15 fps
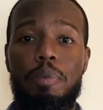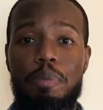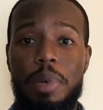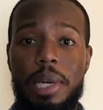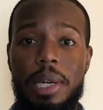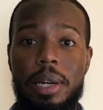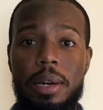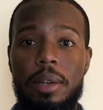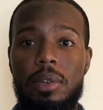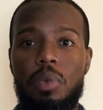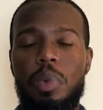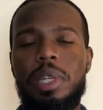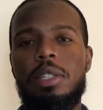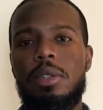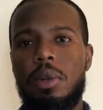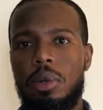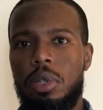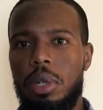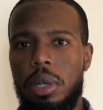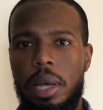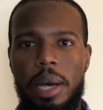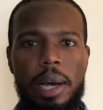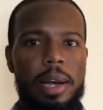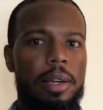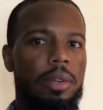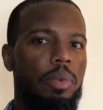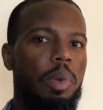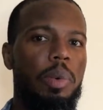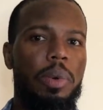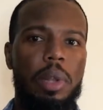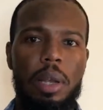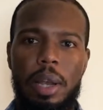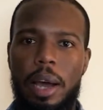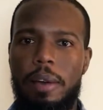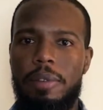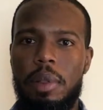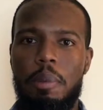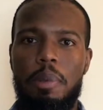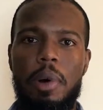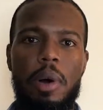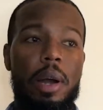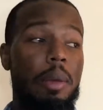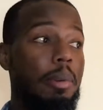because we socialized. We were the life of the party.